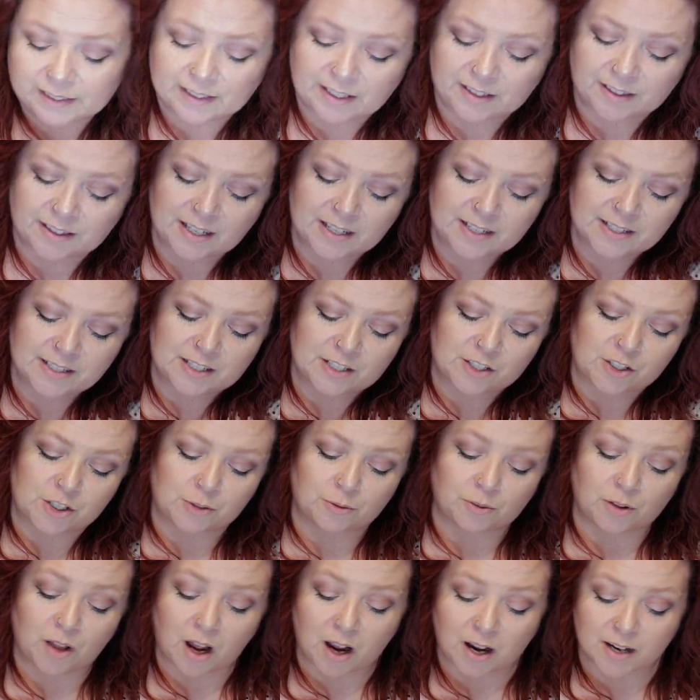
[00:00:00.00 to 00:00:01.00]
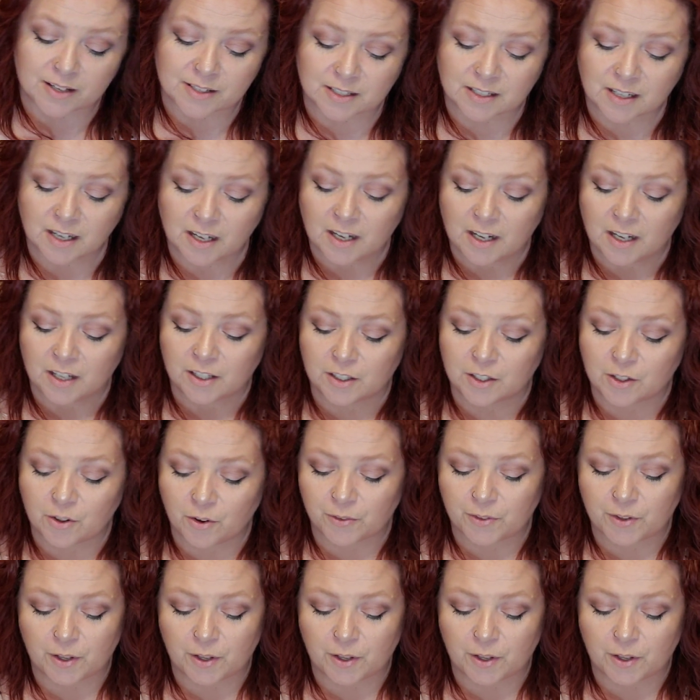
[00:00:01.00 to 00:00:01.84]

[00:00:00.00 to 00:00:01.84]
the things that you lost. You know,